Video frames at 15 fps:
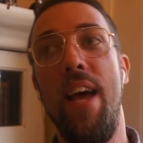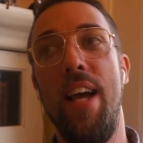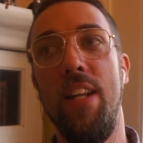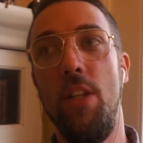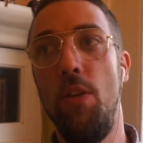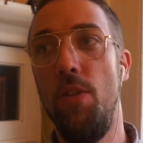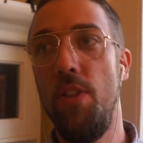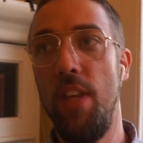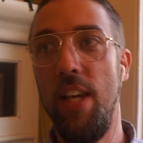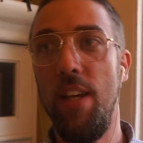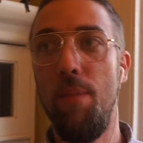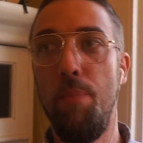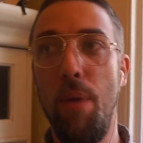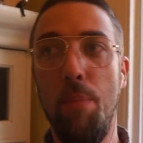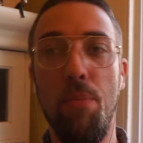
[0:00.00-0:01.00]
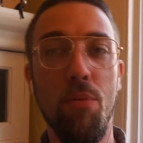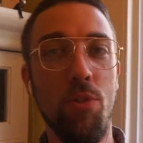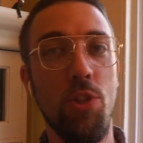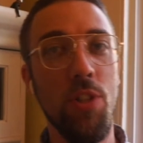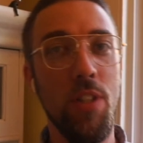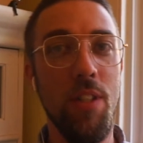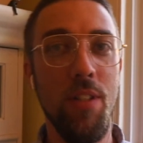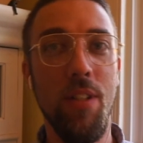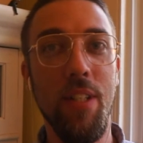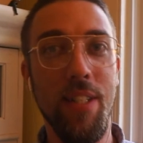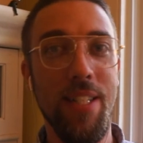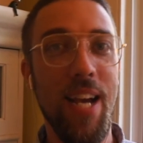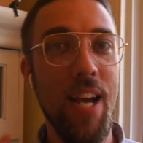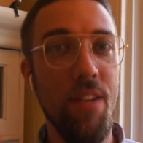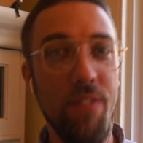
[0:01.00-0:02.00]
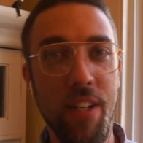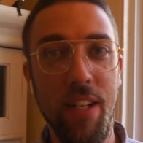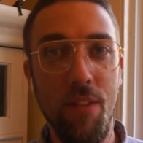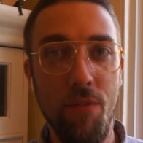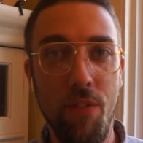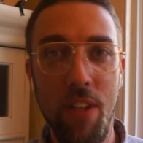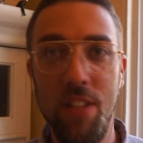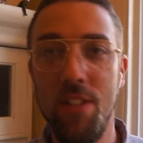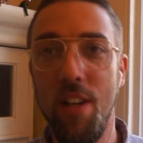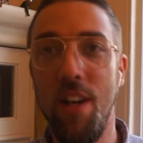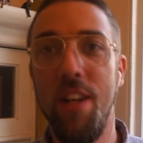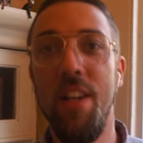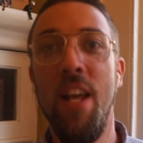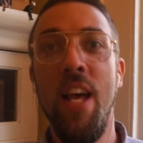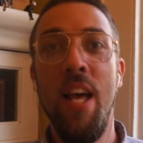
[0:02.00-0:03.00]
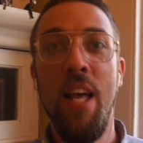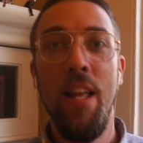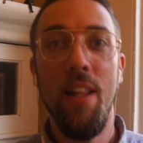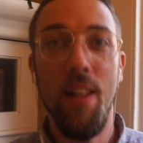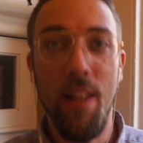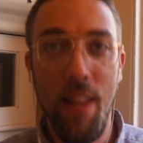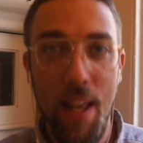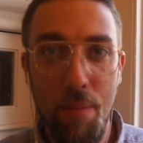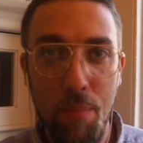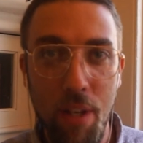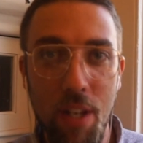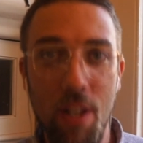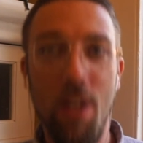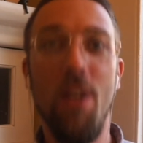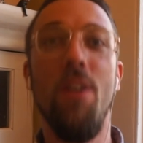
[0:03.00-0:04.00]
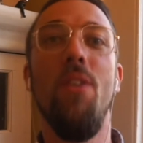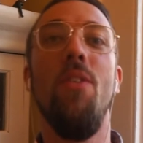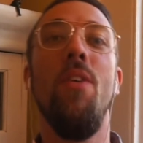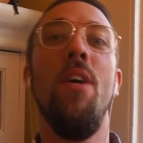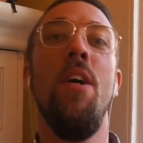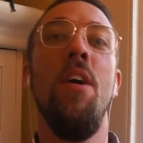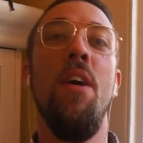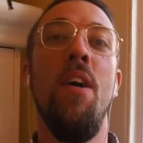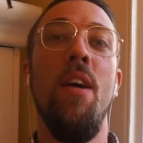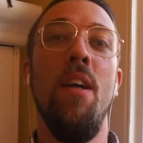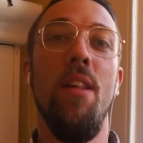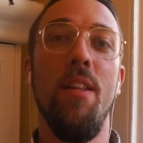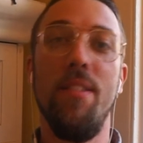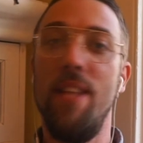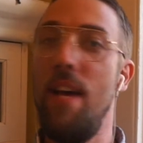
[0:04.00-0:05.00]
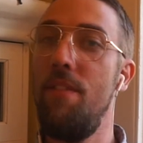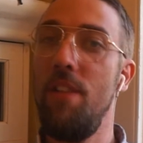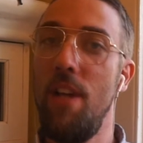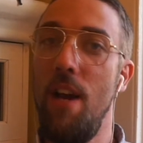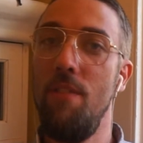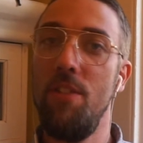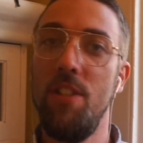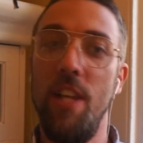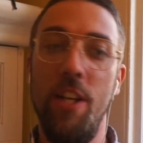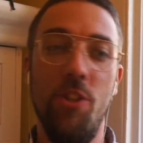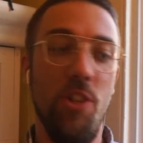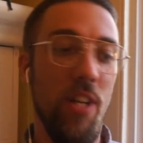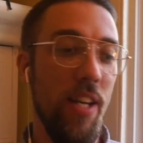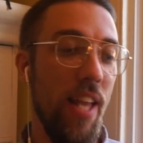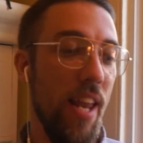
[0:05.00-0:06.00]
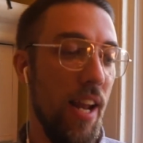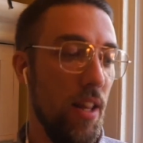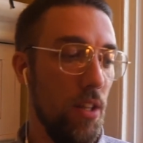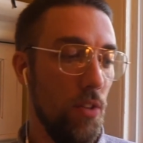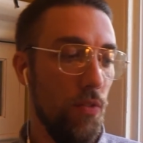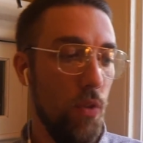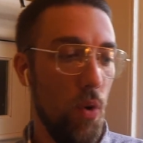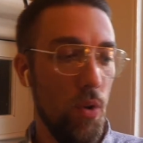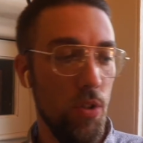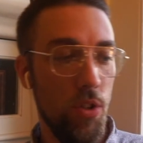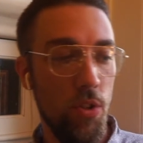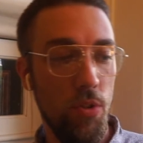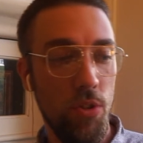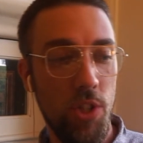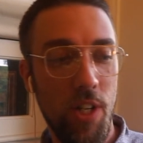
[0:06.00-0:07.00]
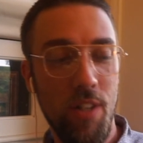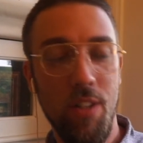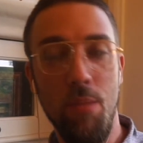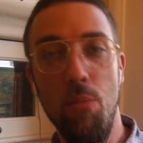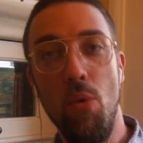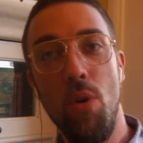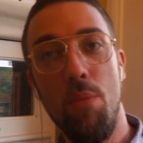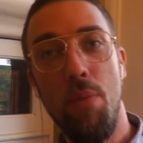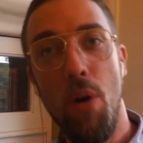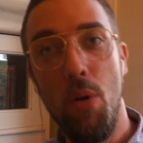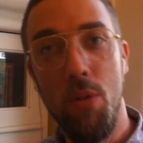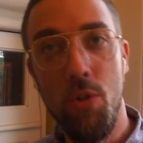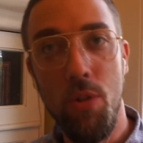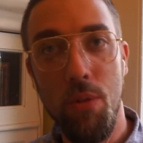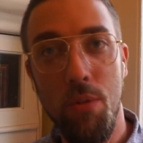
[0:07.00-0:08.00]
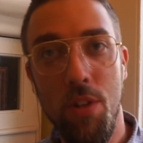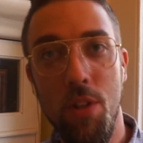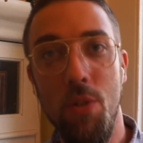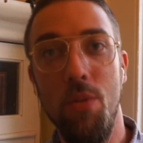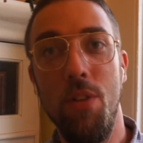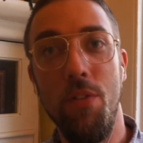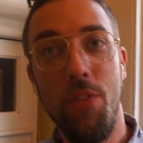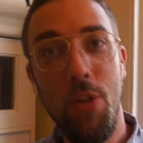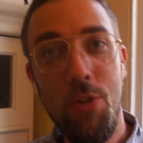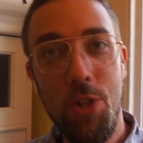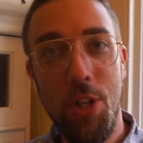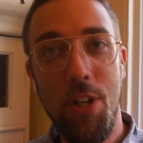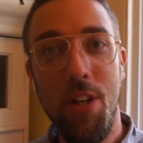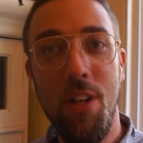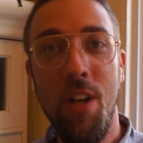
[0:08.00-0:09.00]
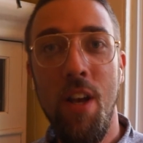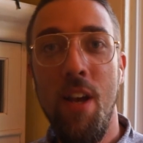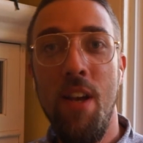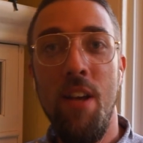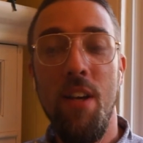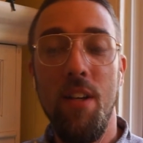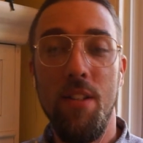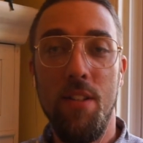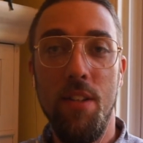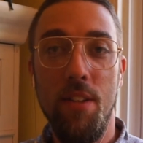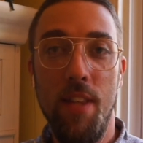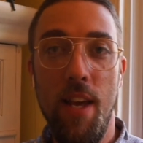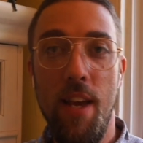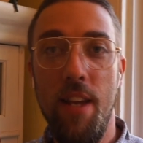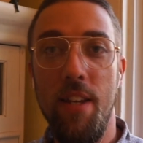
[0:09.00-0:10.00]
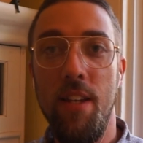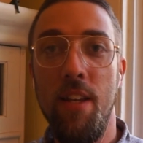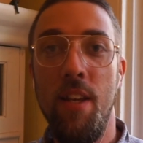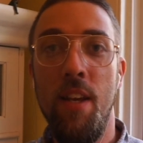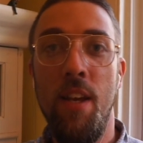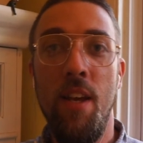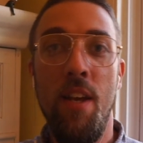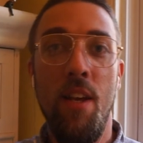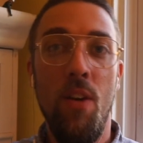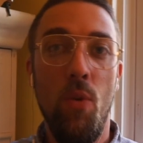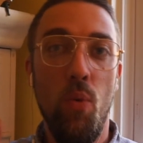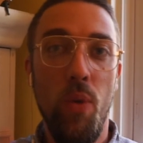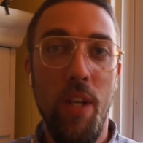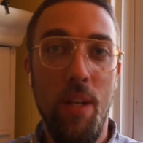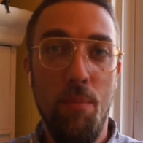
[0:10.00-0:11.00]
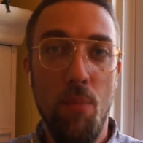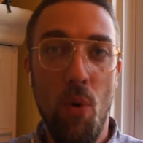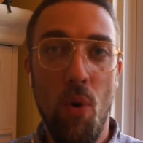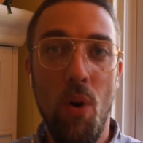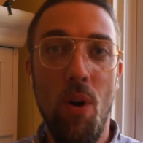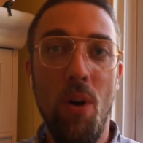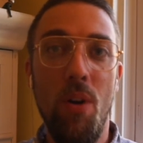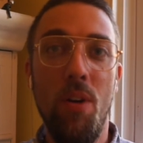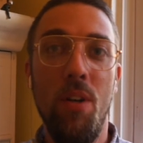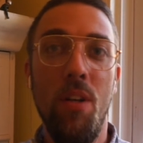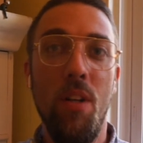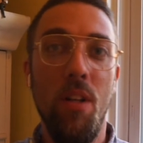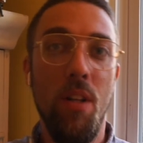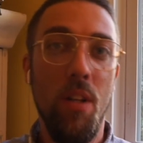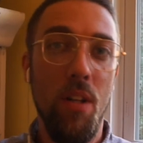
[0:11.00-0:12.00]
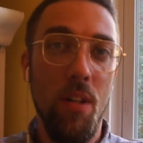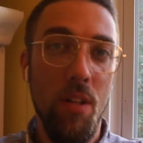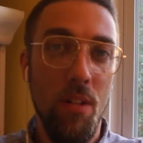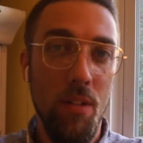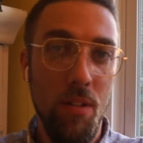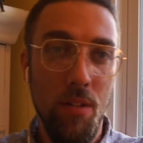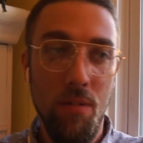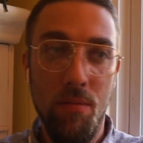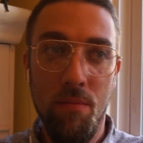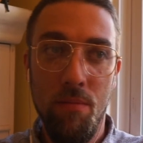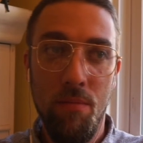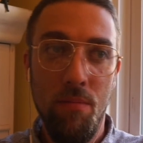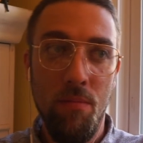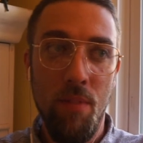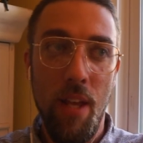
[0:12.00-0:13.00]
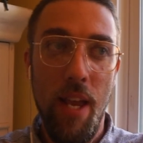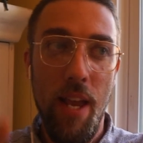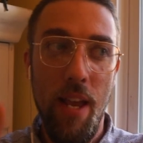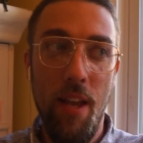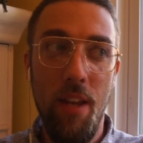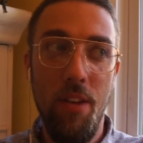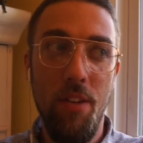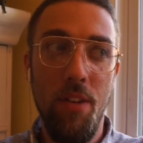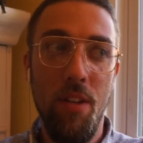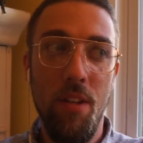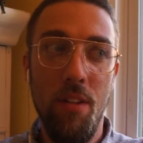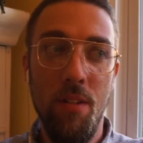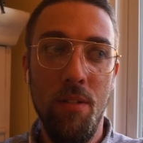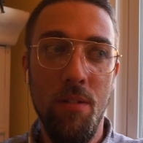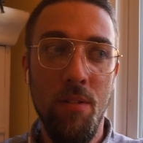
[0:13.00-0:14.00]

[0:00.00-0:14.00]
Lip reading: that you think people should dive in and feast on? Let me know. Let's have the conversation. And I look forward to sharing more poetry with you in the future. Until then, read more and